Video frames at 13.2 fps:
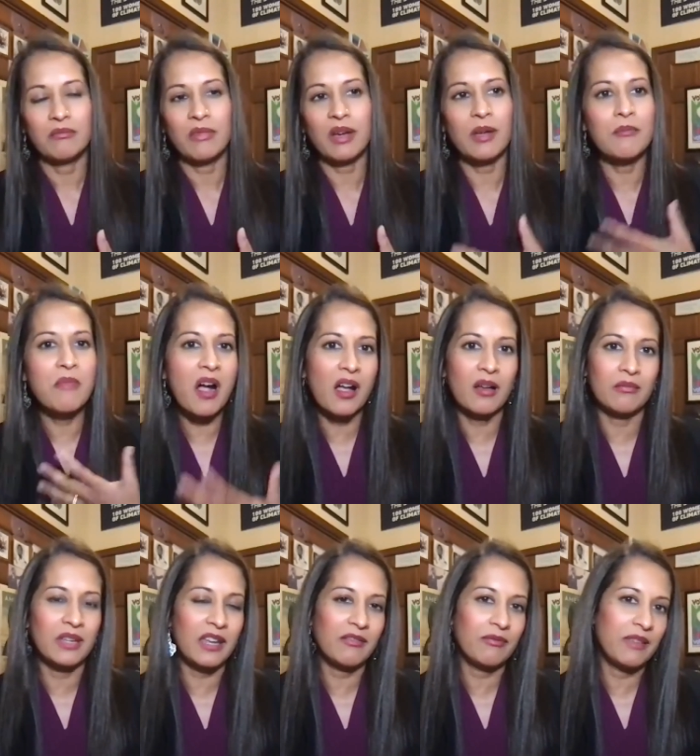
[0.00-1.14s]
My
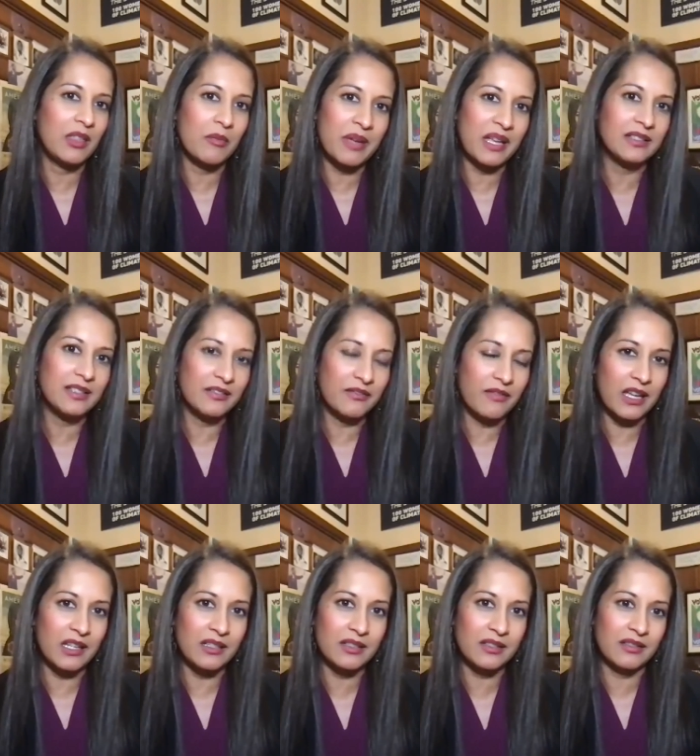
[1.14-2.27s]
mom gave me the best
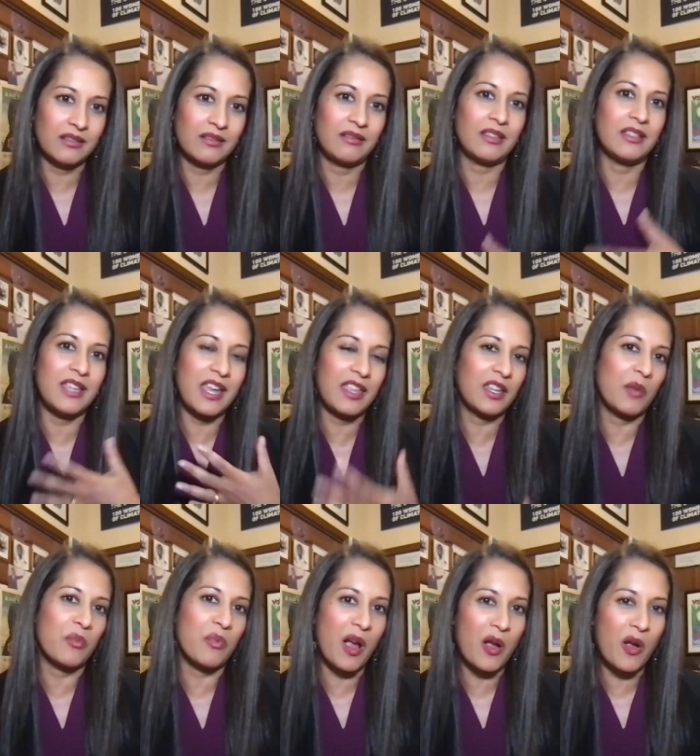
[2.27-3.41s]
advice the day that I
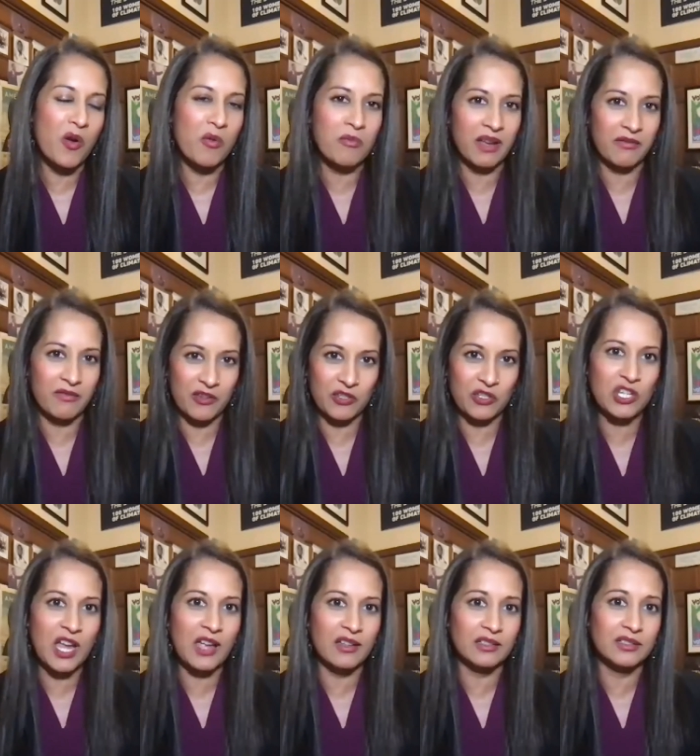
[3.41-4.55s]
brought home my first
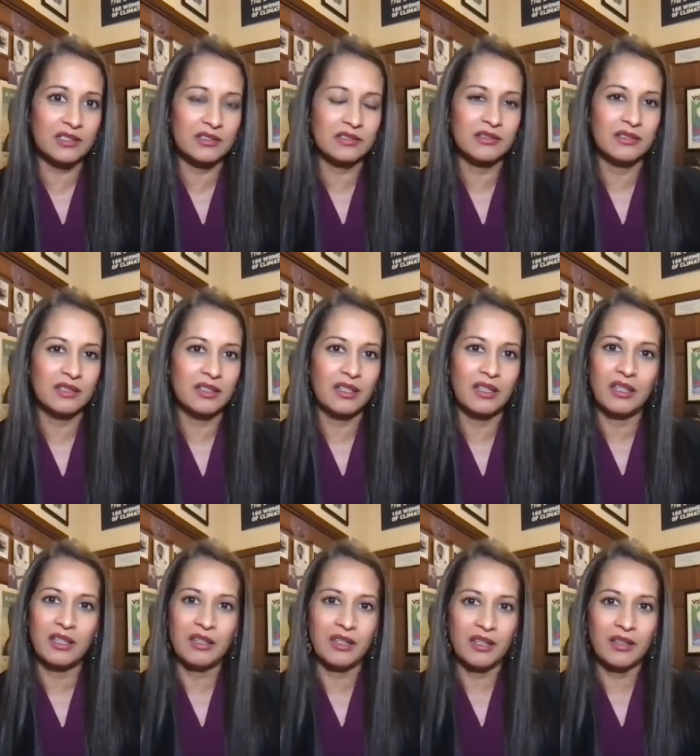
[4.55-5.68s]
child.
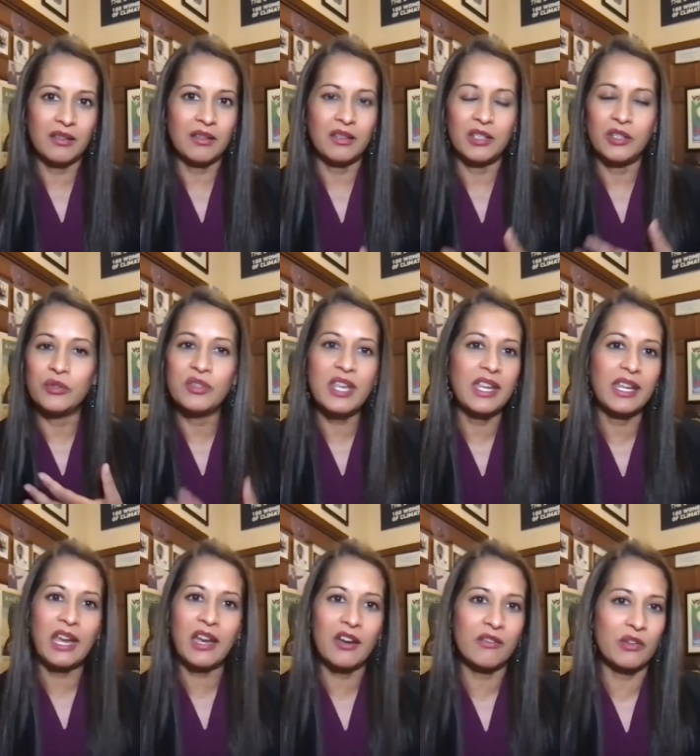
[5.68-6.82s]
You take
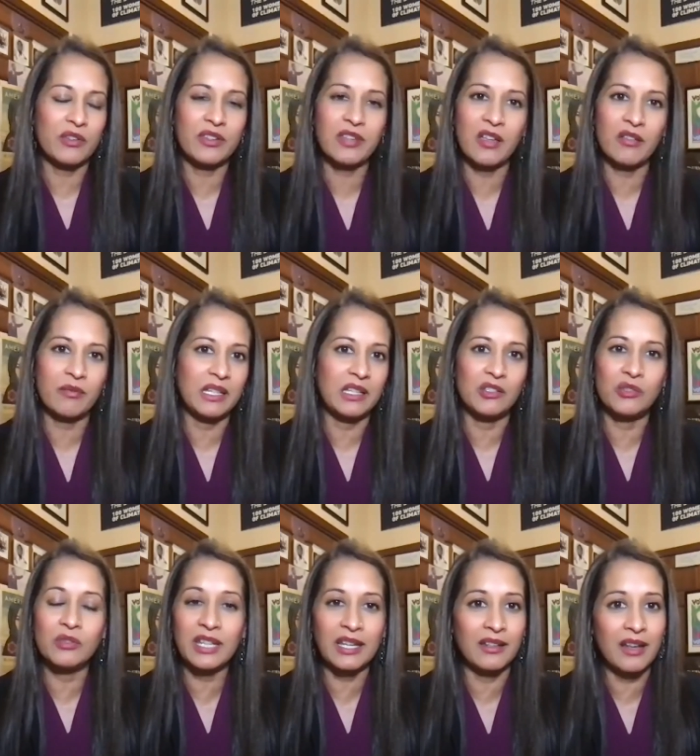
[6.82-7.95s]
care of yourself because
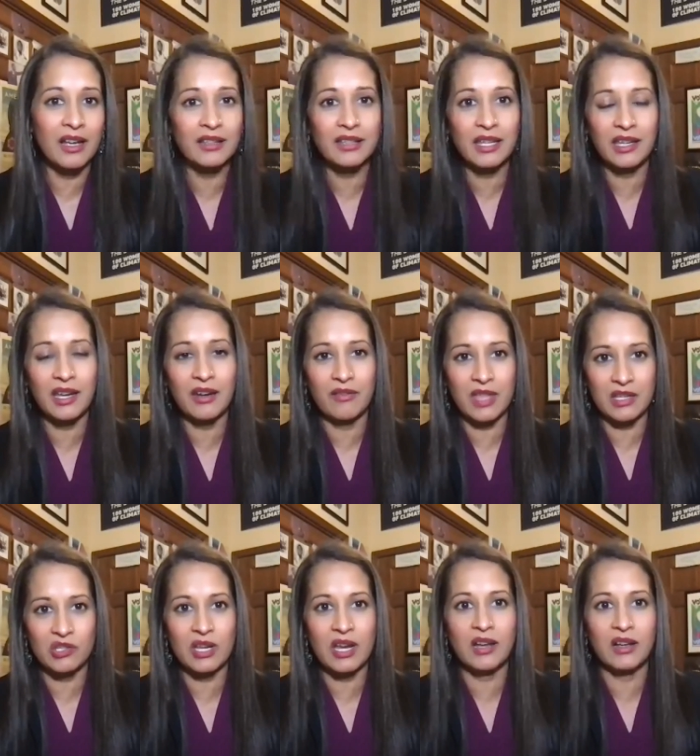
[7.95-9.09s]
you cannot take care of that
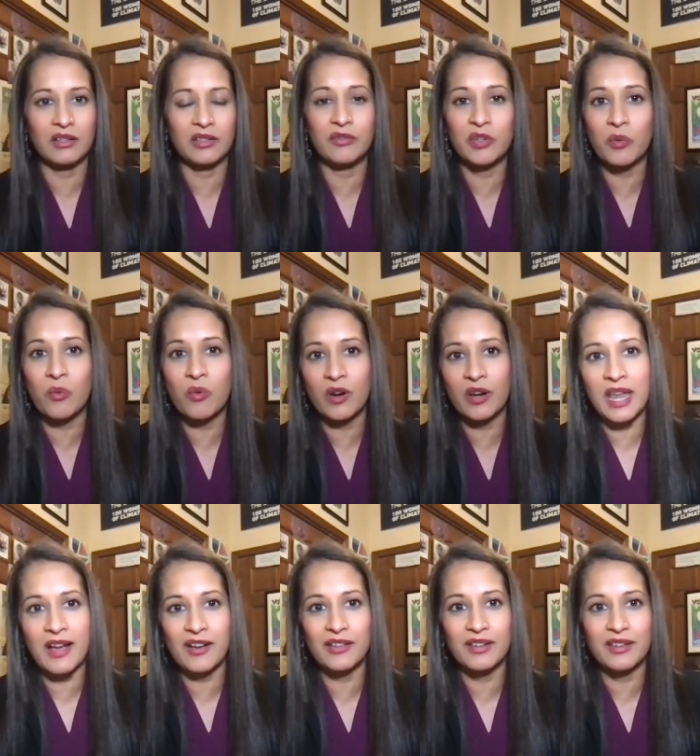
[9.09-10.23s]
child if you're worn
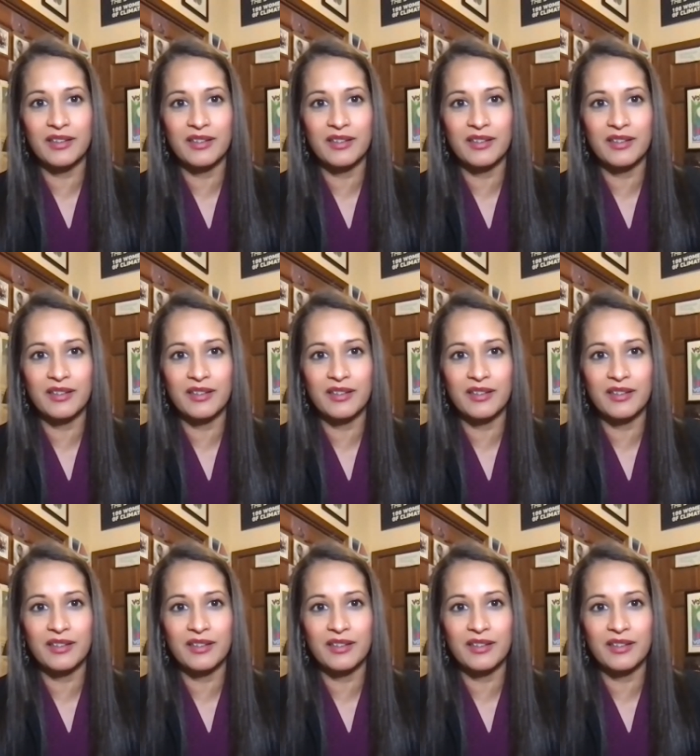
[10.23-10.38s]
out.